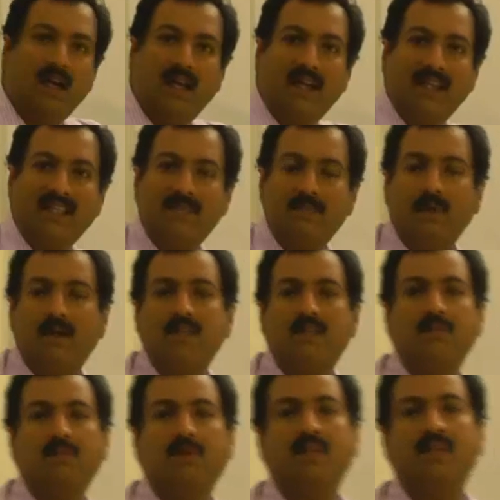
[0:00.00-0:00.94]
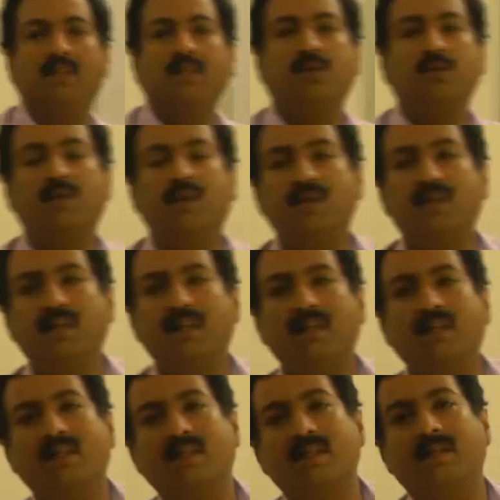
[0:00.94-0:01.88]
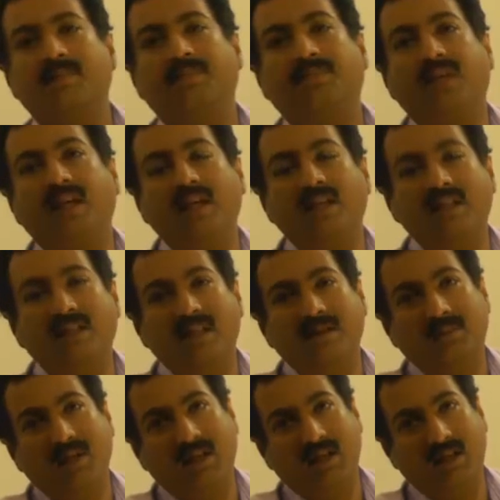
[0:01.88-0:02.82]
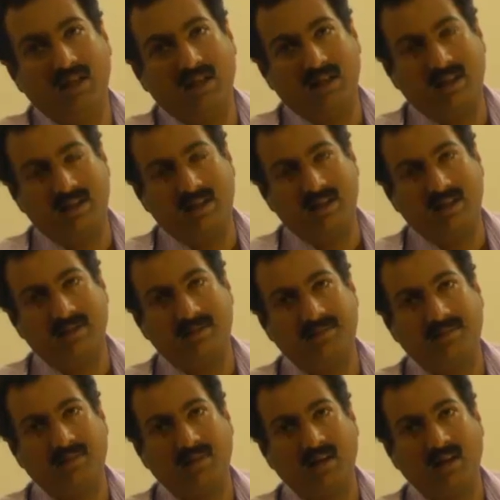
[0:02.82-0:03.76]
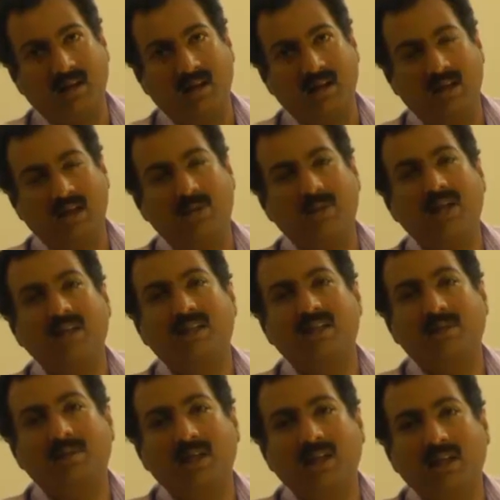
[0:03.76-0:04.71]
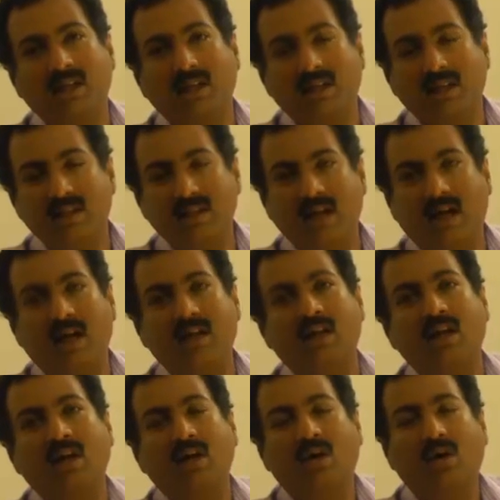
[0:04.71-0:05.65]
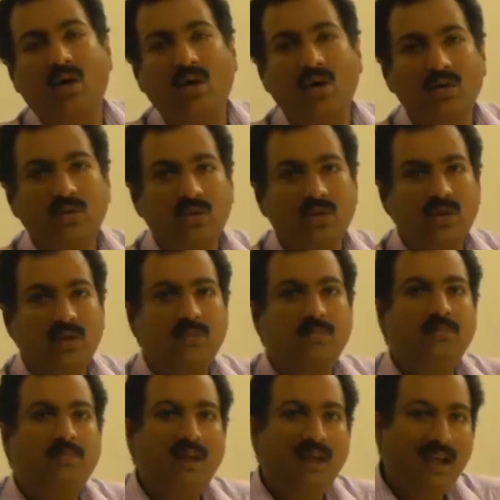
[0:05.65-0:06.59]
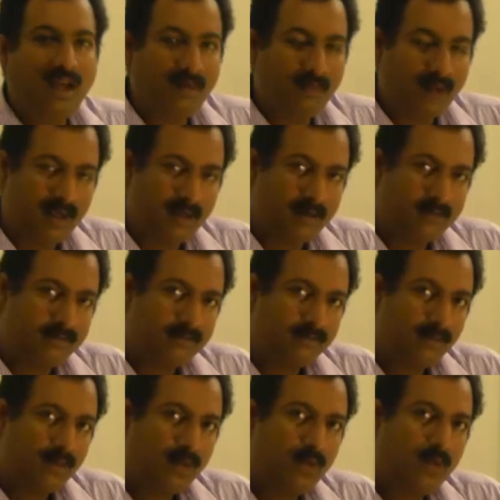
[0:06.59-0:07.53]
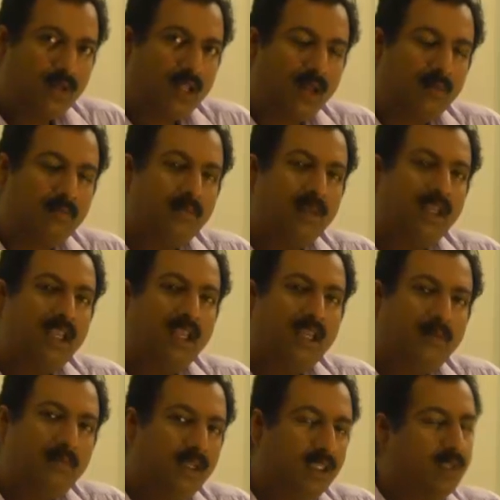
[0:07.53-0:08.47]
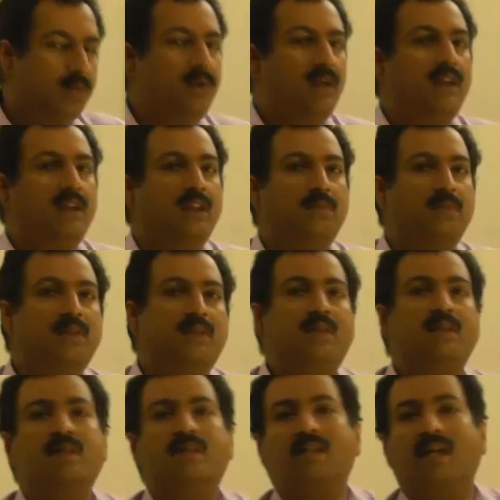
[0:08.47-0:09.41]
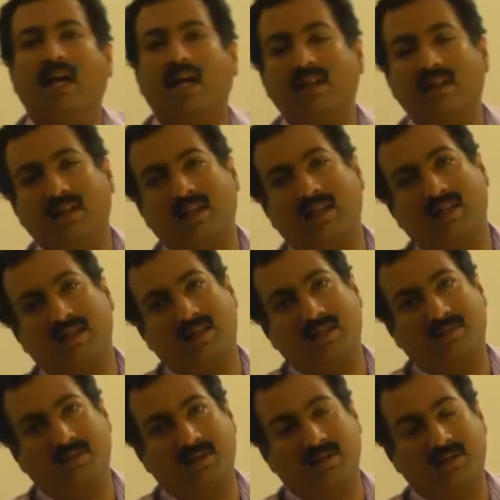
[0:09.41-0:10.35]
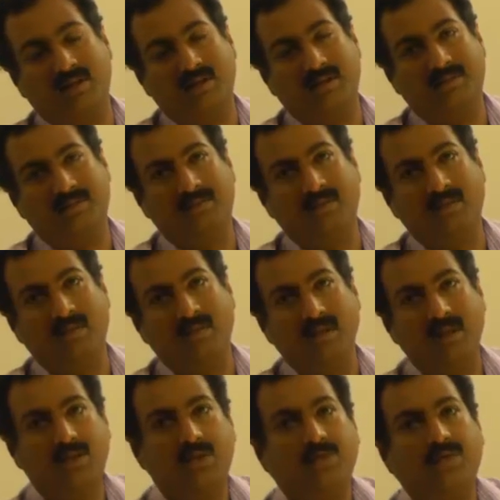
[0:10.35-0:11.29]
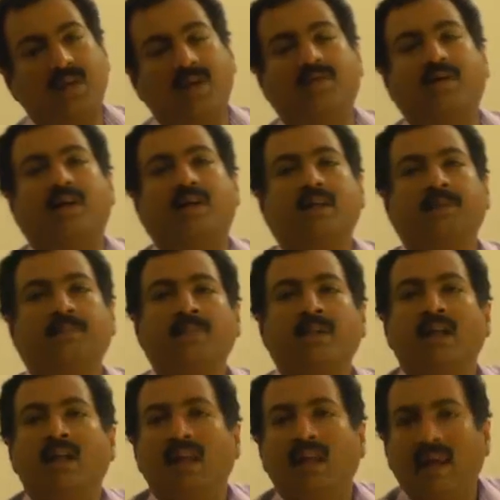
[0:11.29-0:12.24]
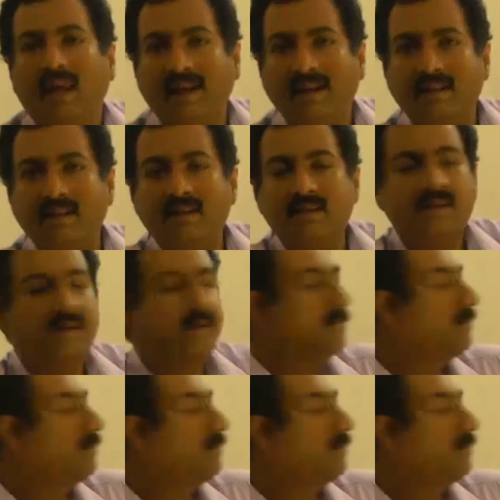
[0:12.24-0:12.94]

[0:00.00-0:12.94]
a responsibility towards its intermediaries. Now intermediaries are all those middlemen who come in between the business and the customers. So we have got agents,